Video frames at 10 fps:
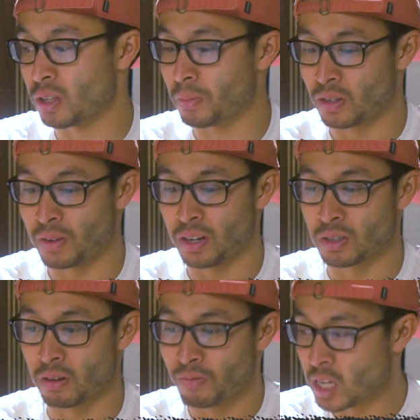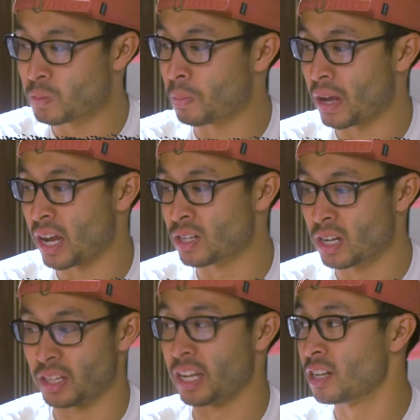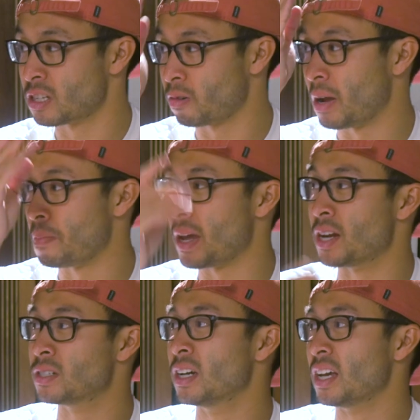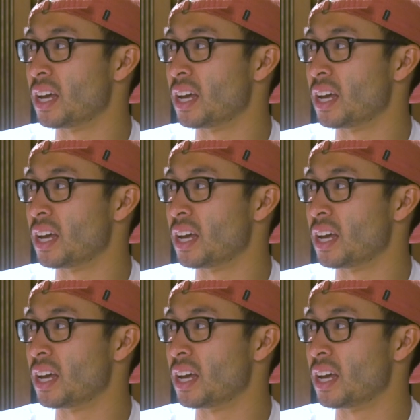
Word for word: to the BuzzFeed Unsolved Facebook page, the Instagram page,